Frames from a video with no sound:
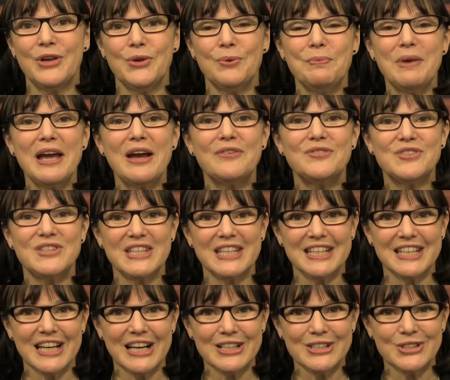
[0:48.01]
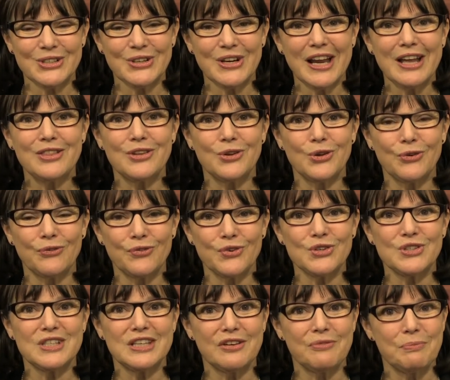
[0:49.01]
You may have seen yesterday the
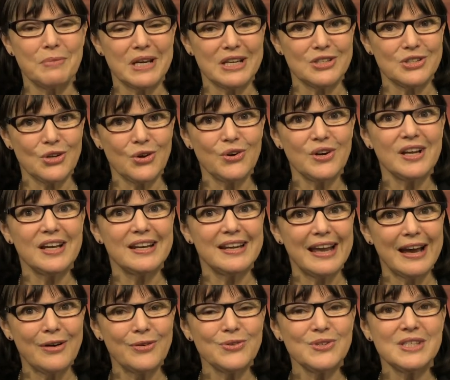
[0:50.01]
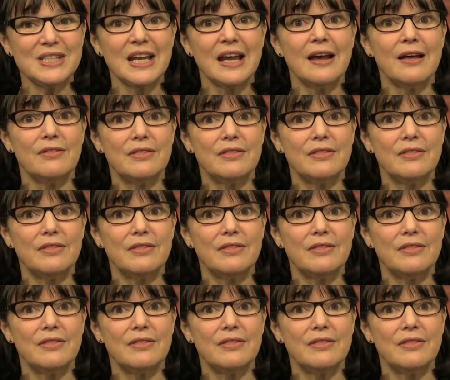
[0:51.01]
University of Minnesota announced